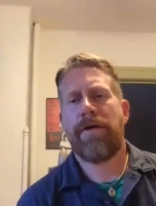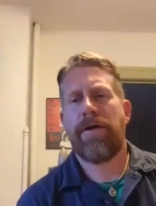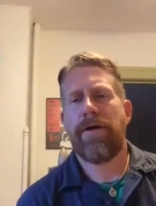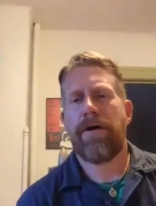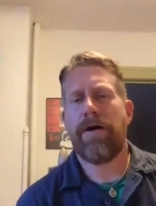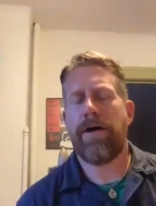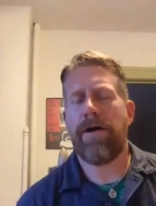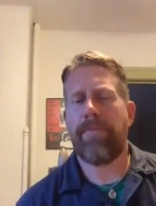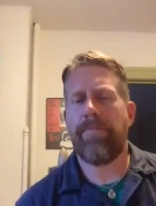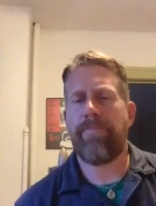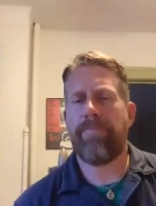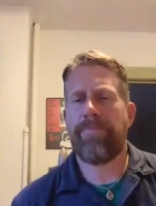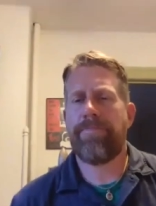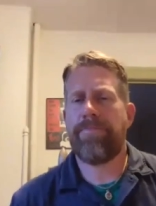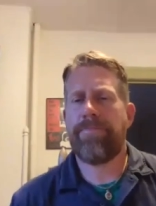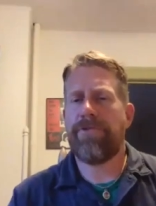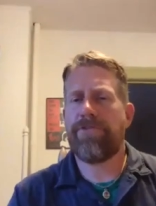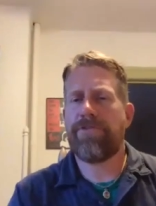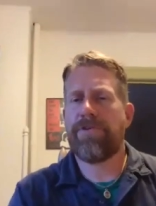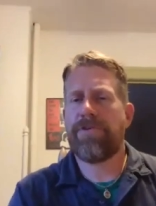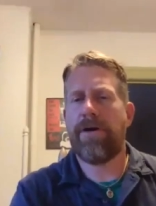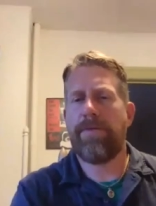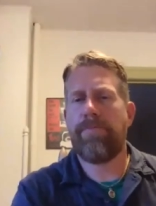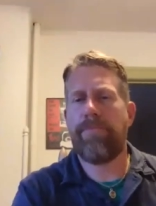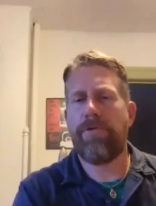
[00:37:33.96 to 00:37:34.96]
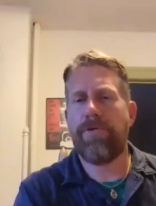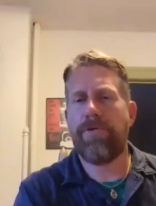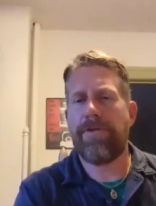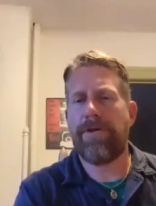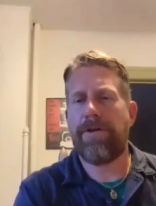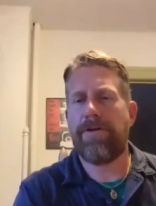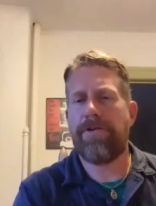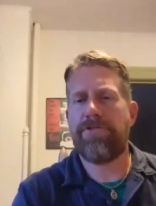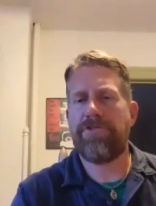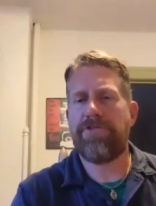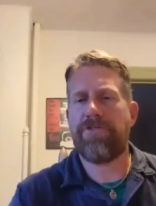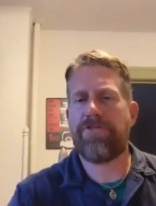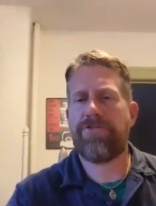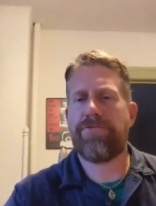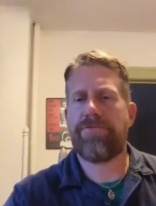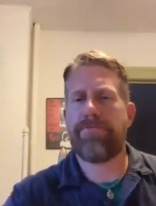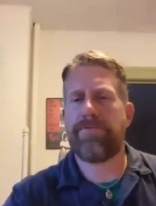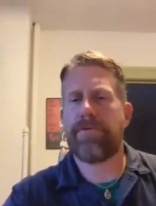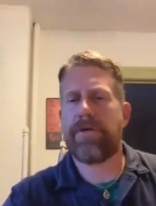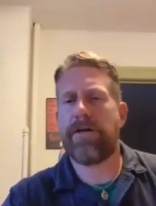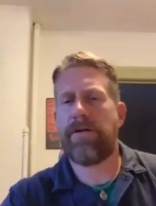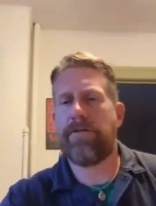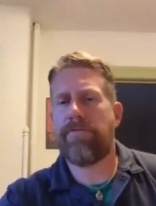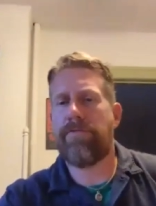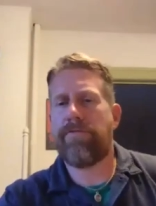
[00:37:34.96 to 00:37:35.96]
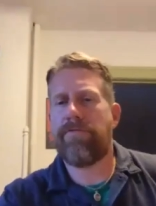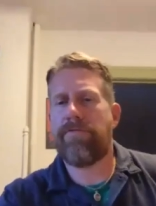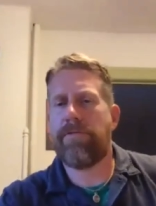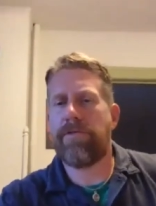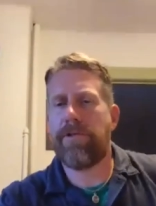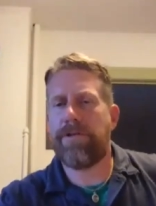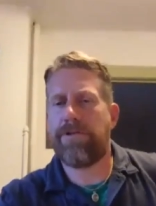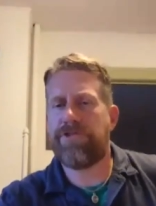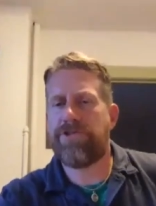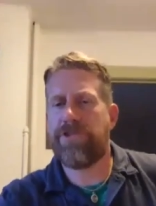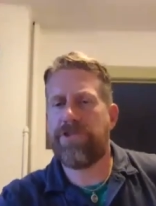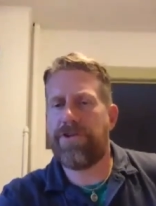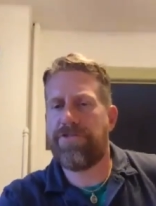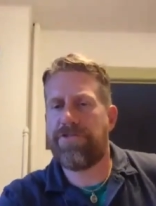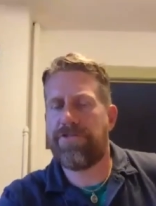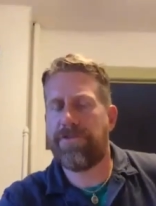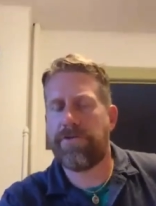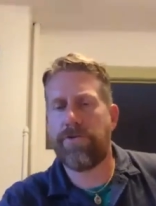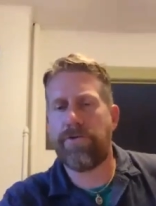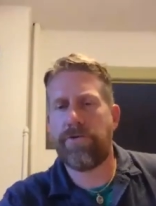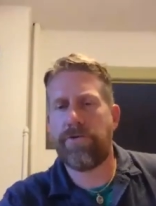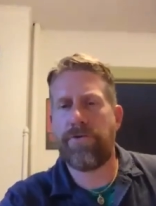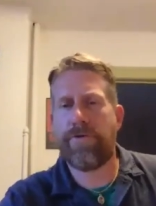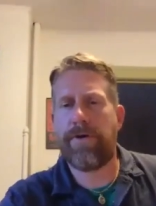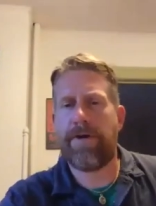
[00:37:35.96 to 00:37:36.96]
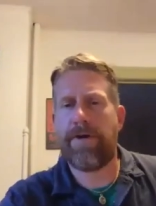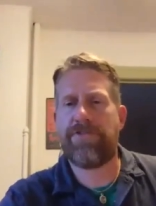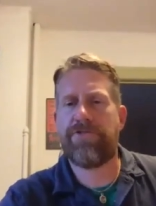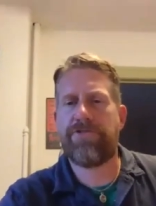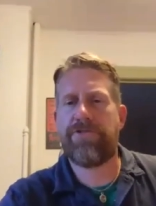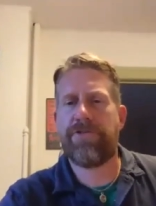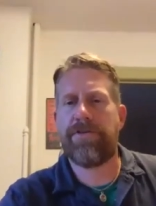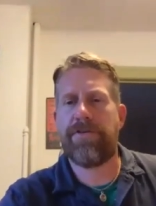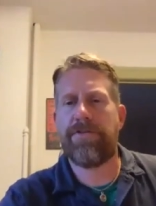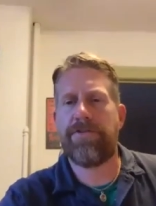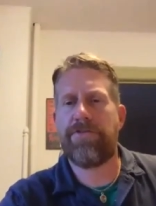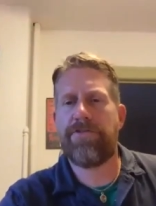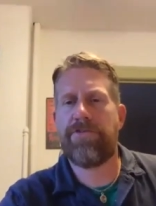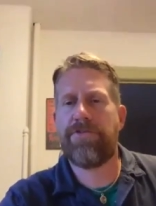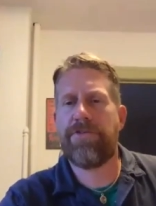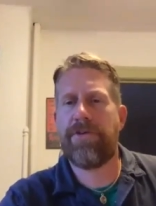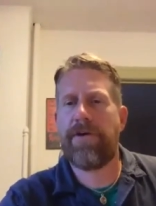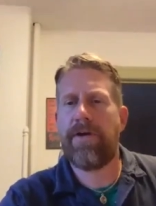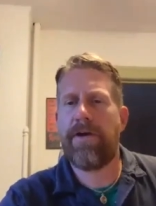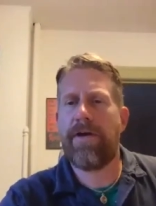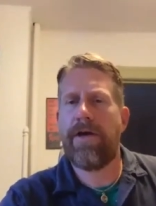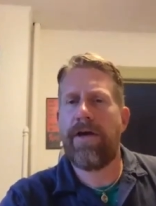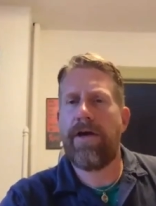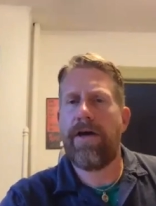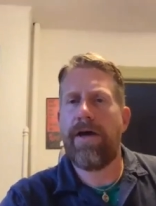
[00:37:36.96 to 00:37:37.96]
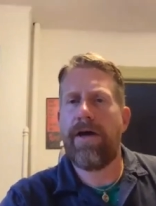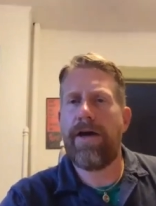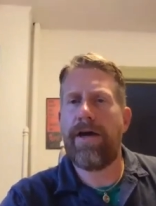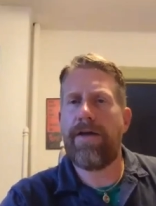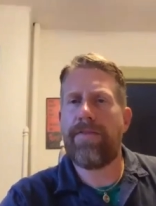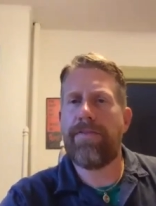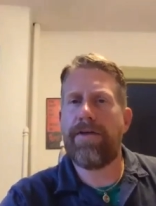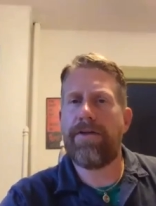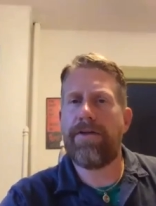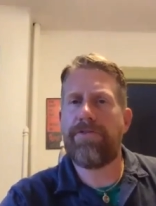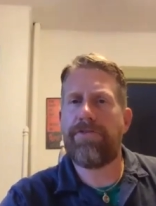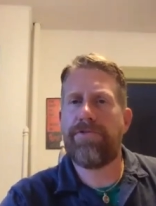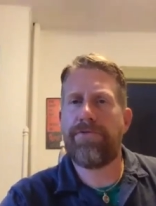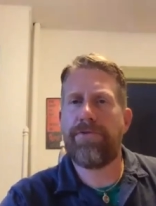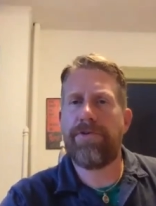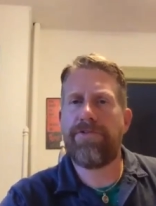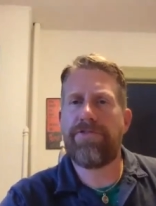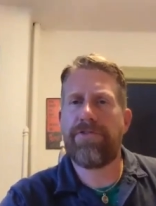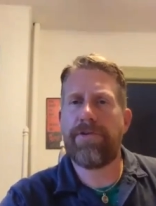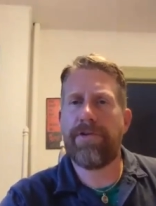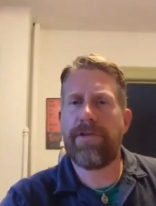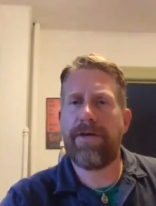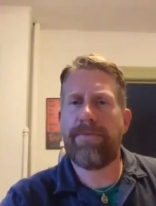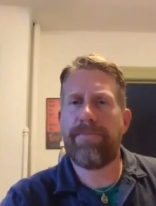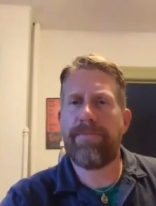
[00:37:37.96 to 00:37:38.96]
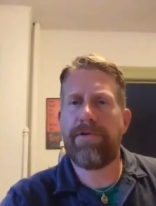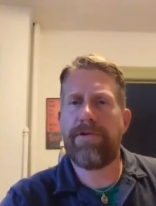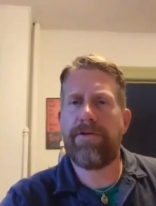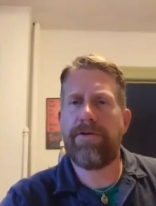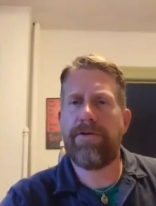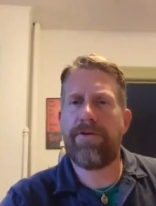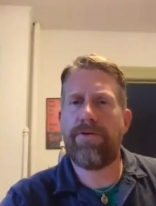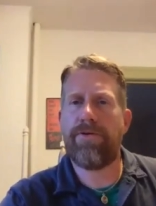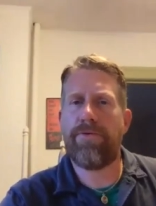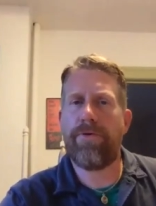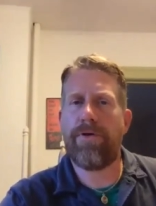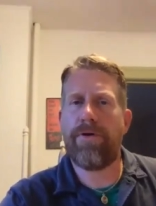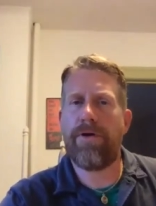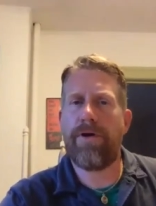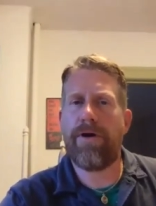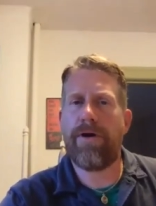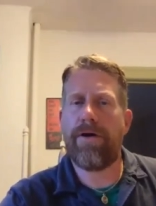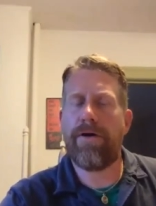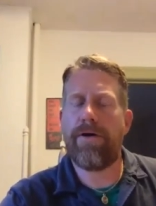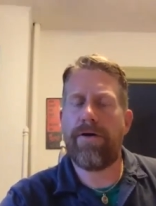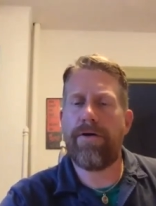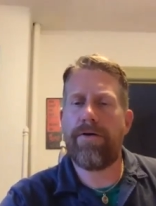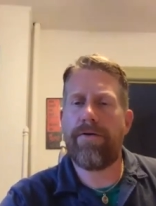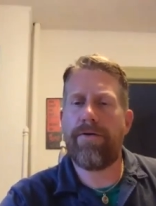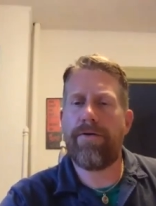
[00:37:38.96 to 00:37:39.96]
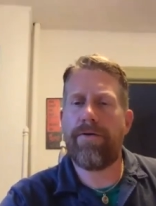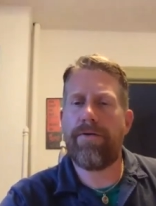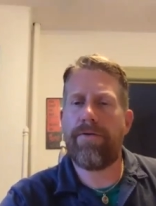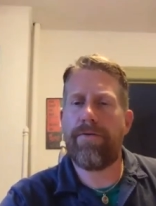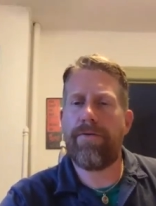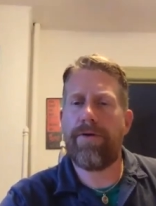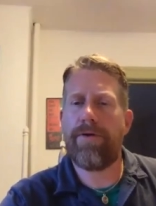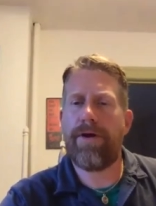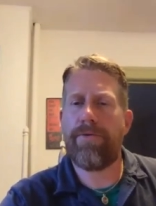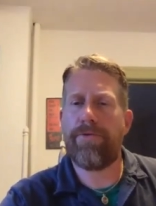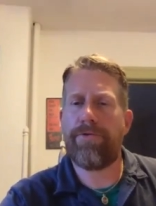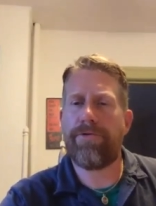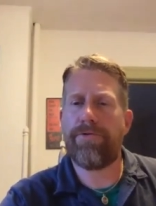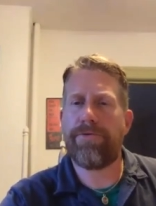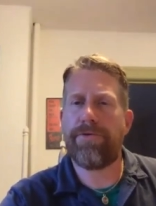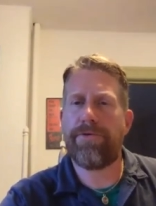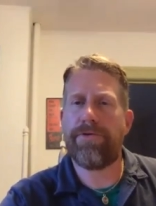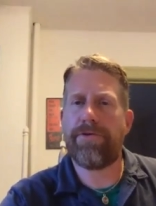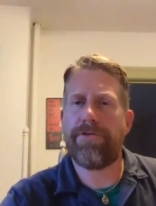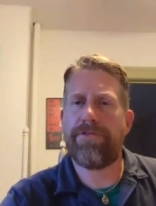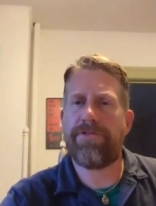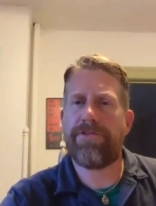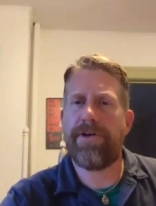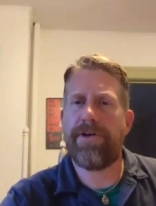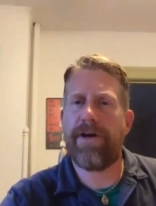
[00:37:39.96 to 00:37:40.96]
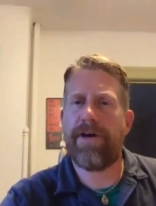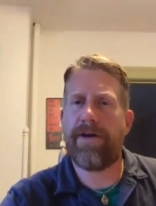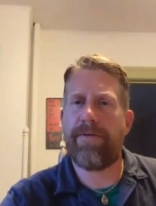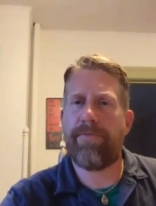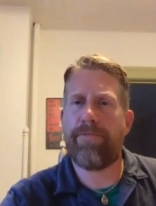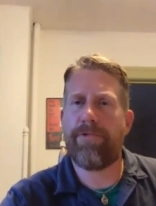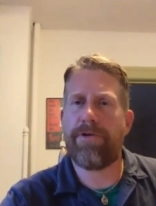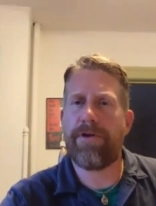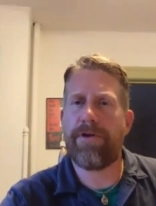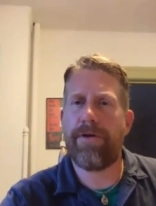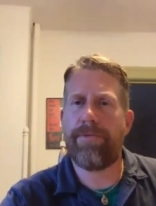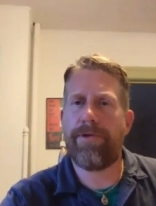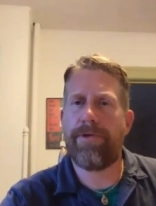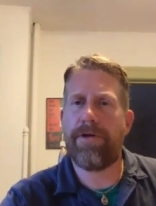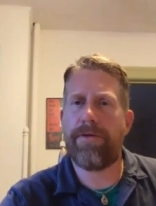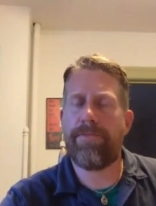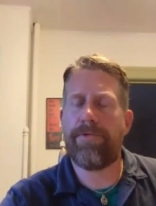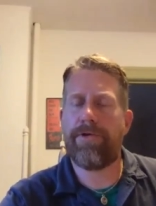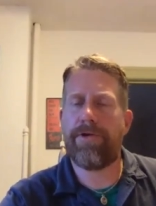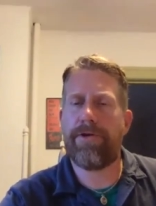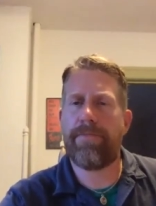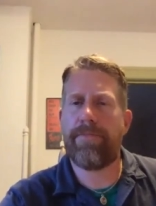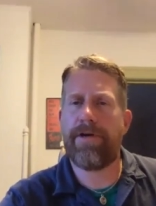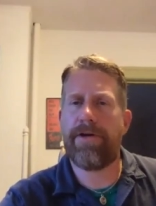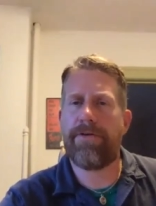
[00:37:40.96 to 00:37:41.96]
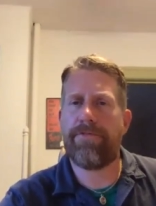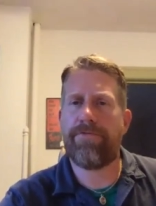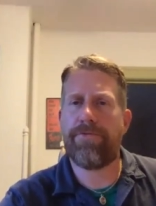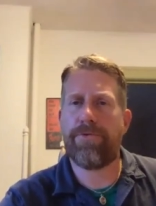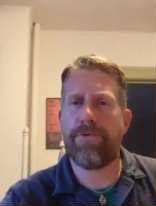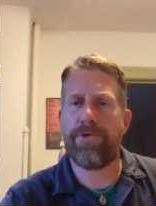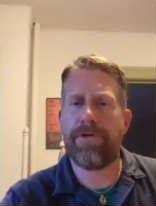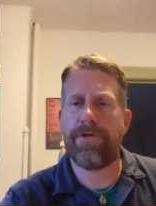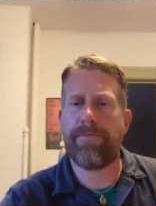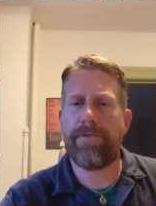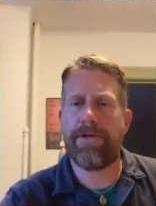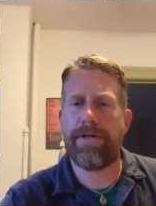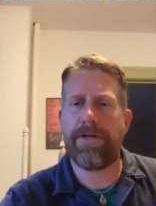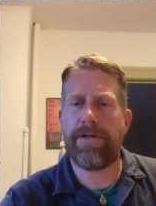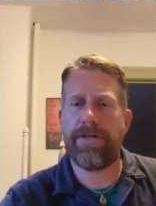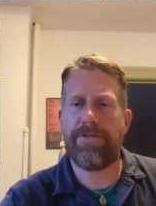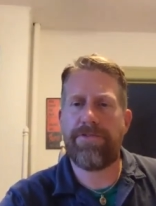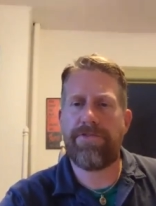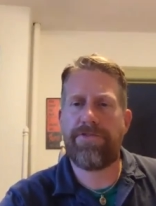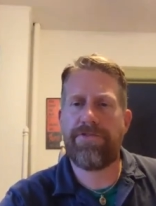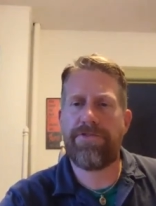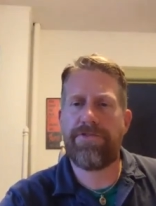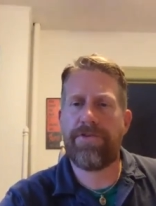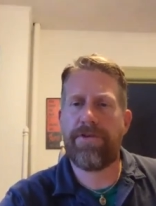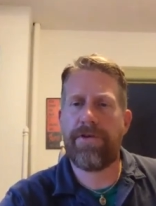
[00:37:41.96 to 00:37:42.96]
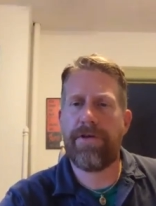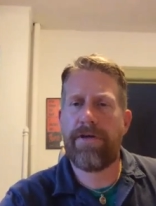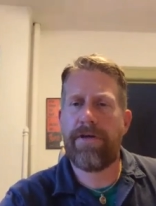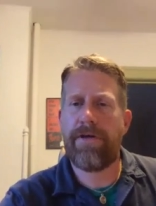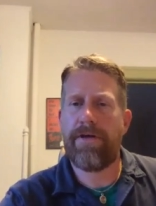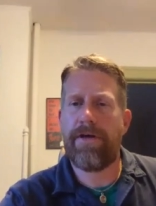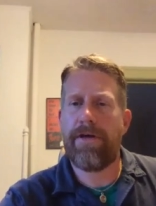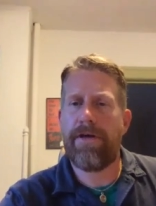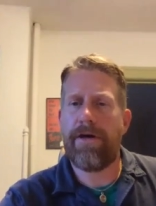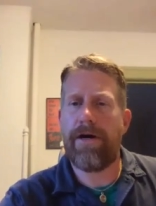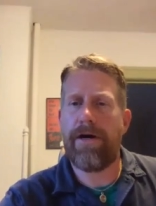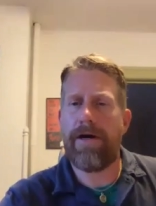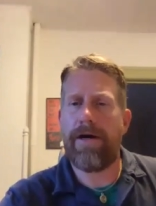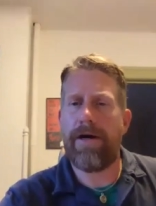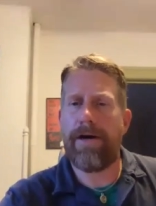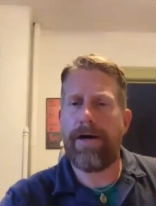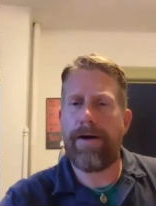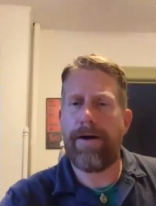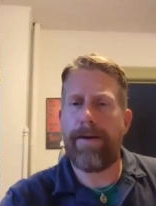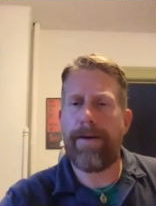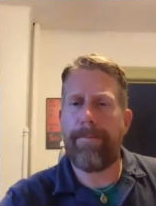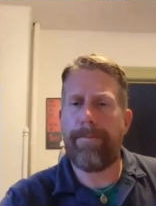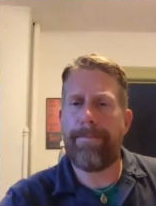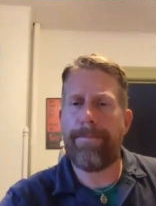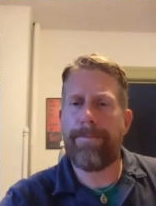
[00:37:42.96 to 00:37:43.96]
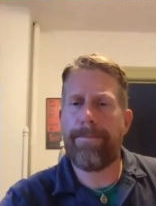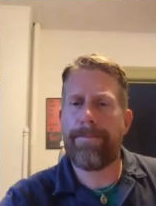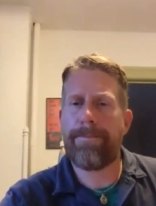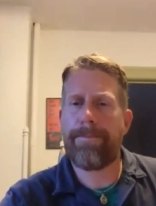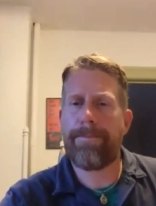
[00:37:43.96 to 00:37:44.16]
Um, there's a couple that are just kind of logistical questions. And then Teresa, let me know uh, how we're doing on time. We're coming up on about 40 minutes. Um,